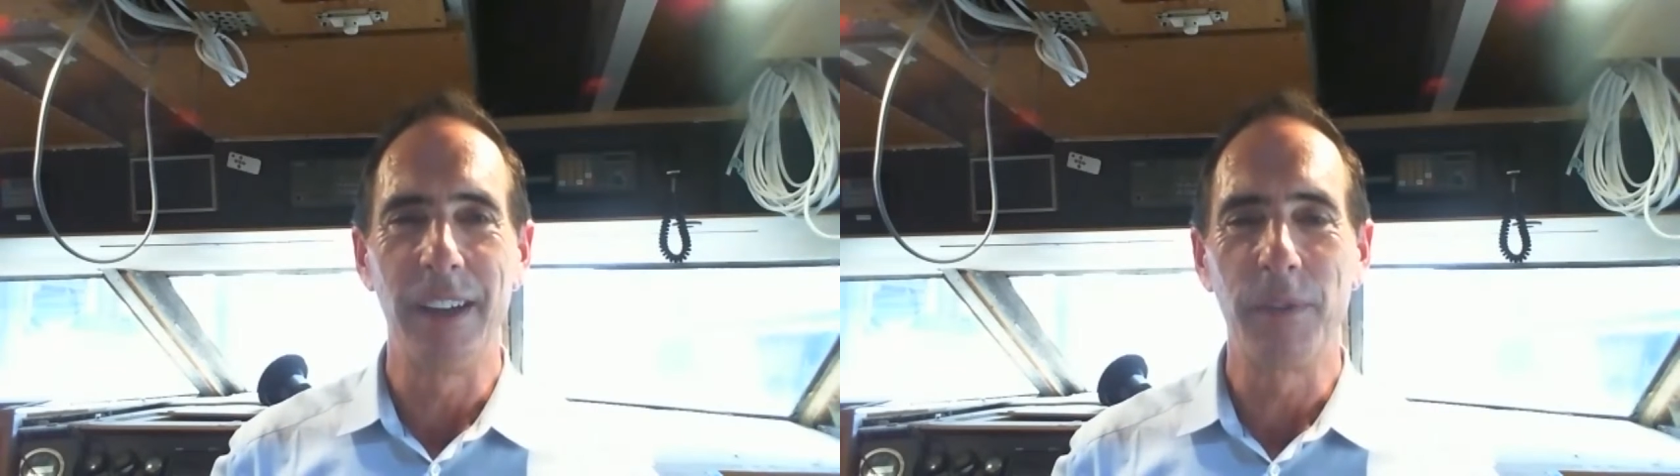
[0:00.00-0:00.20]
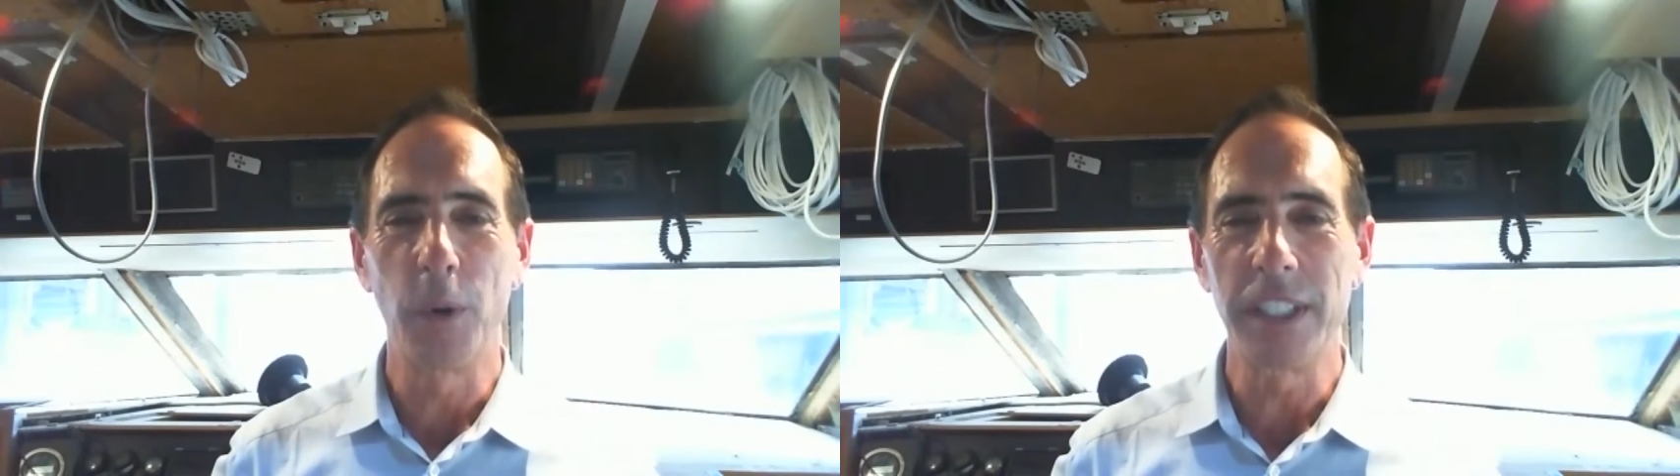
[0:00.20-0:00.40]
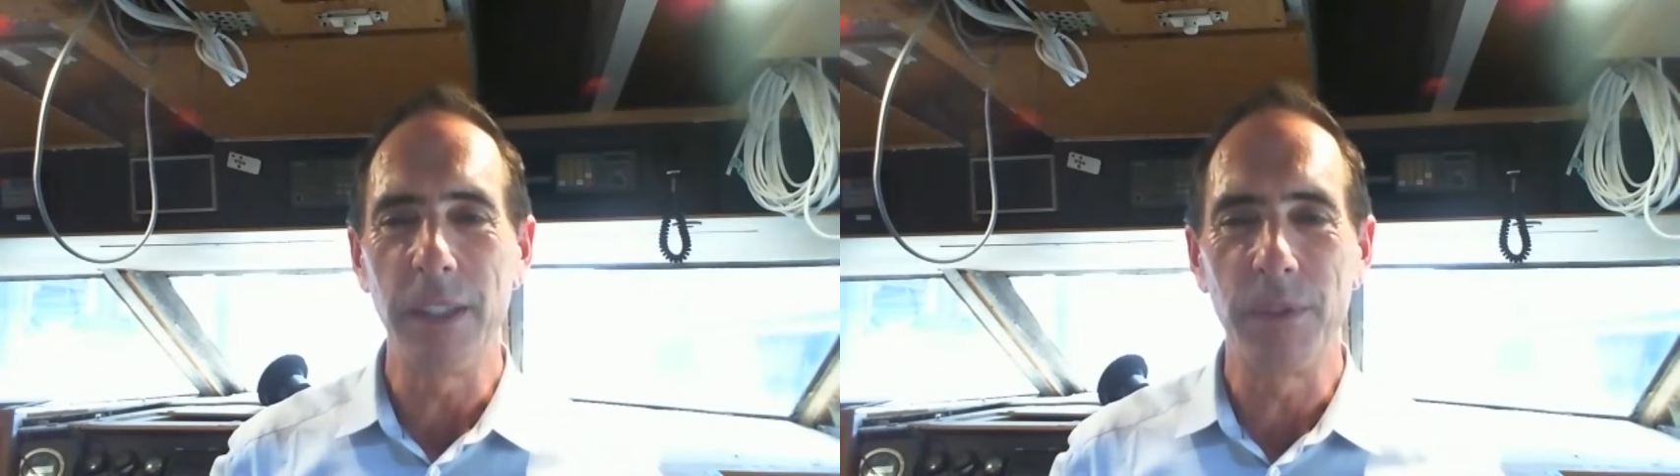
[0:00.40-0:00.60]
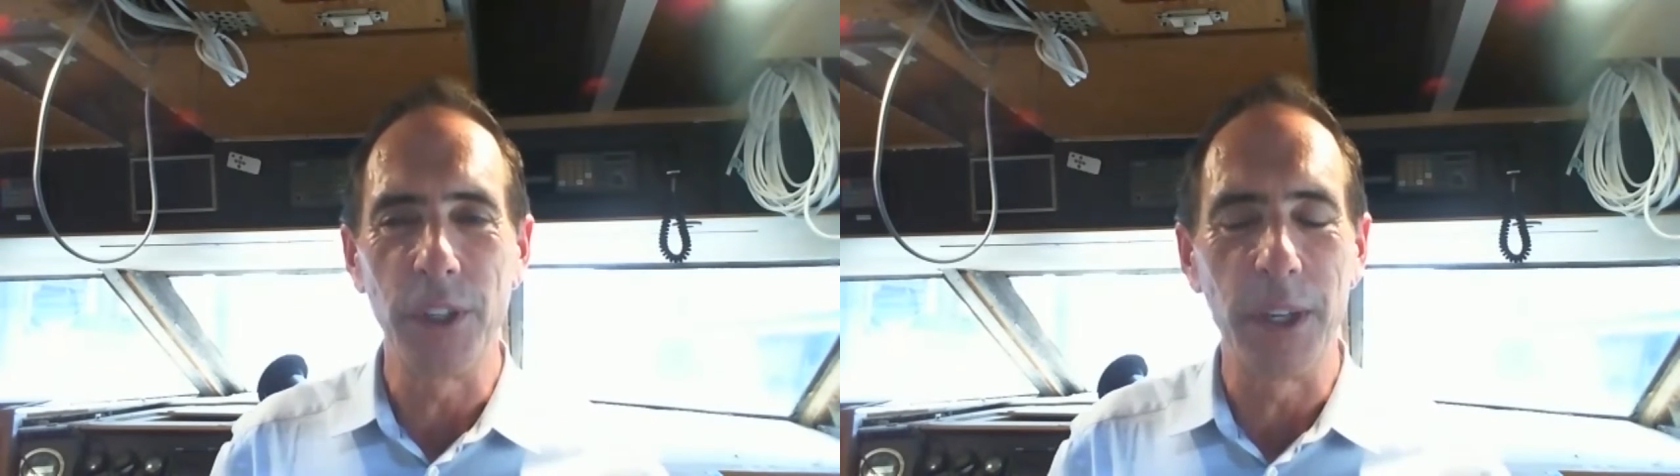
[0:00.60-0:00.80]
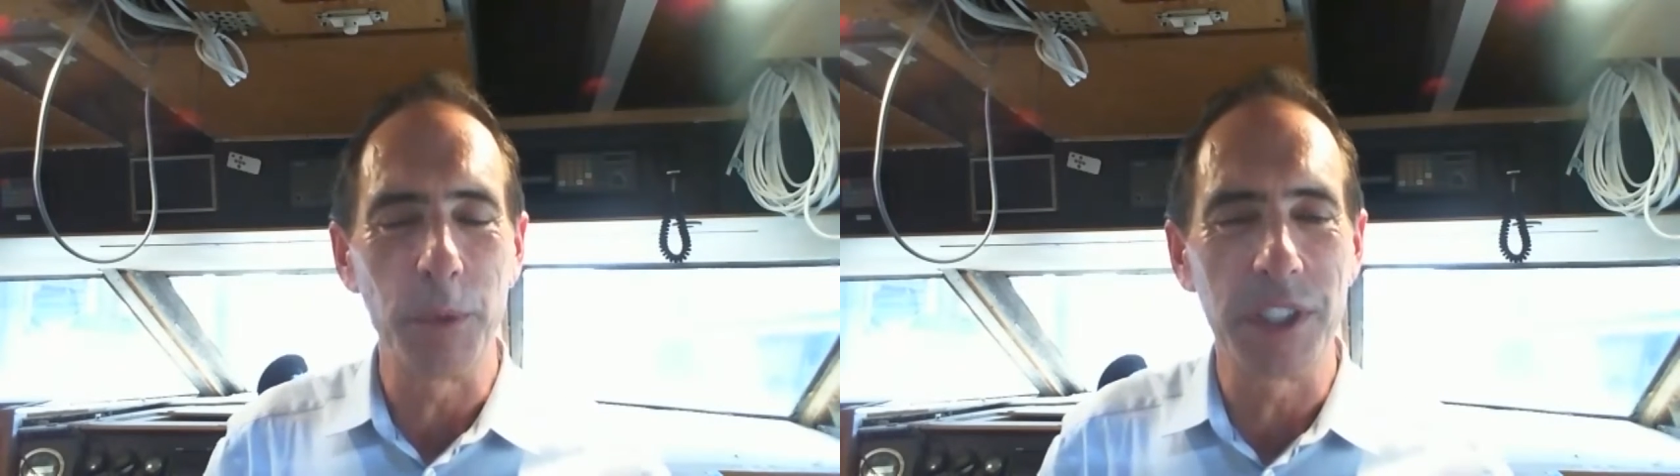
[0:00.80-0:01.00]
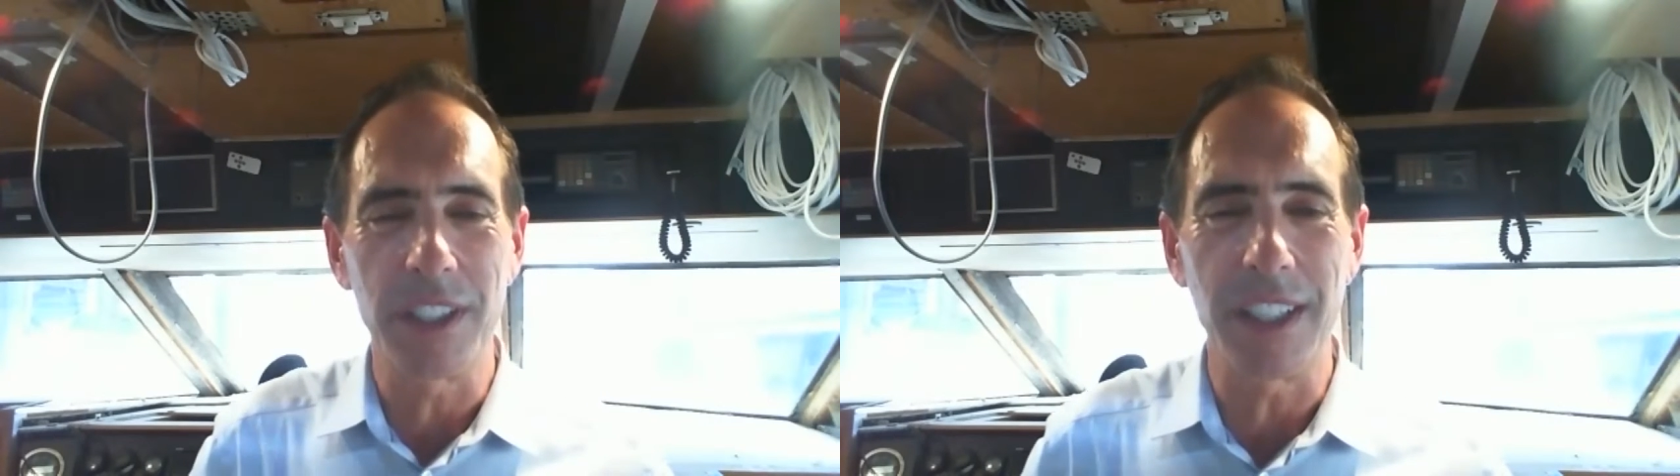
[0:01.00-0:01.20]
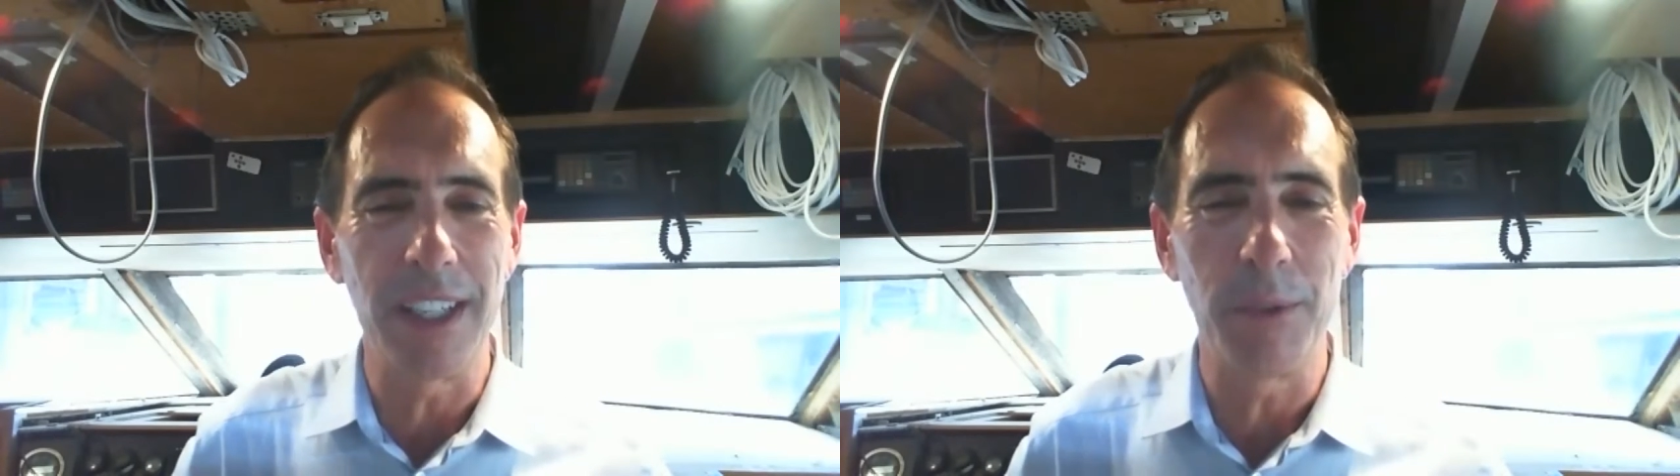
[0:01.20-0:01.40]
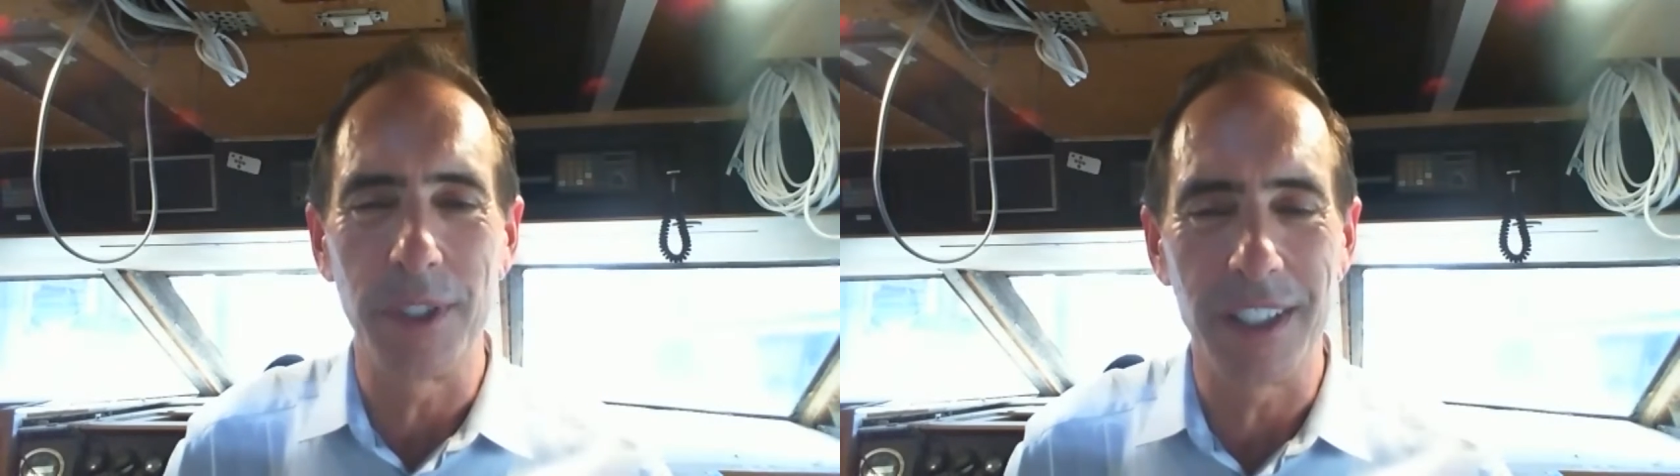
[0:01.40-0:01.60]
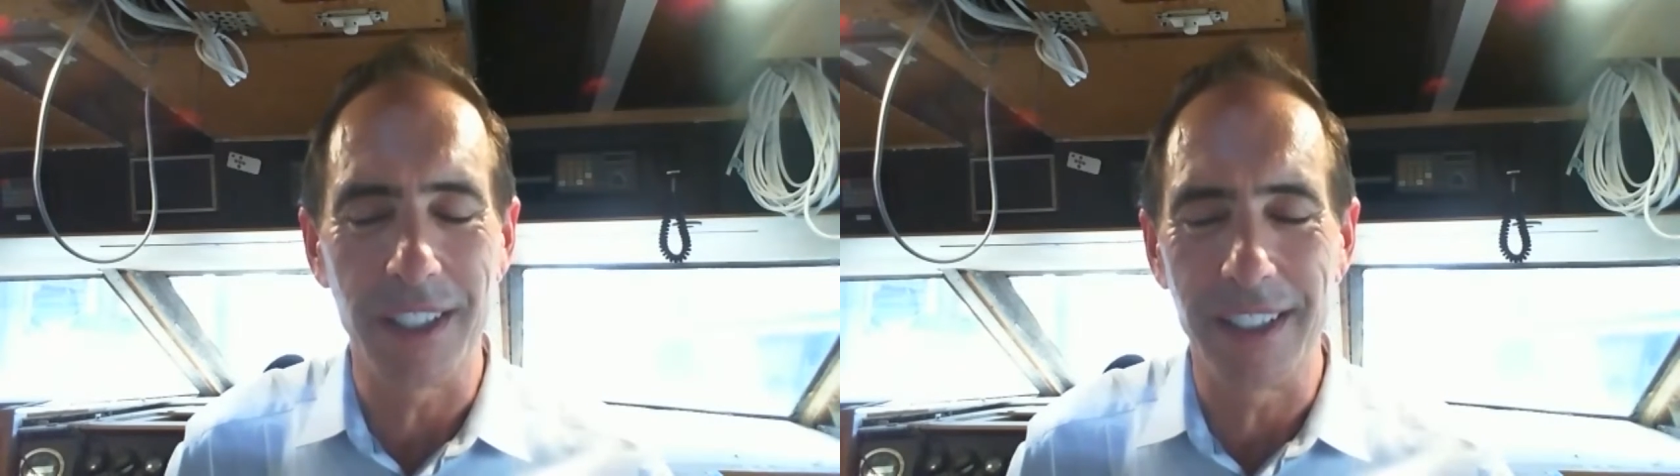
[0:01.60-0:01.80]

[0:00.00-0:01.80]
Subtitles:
14 foot. It was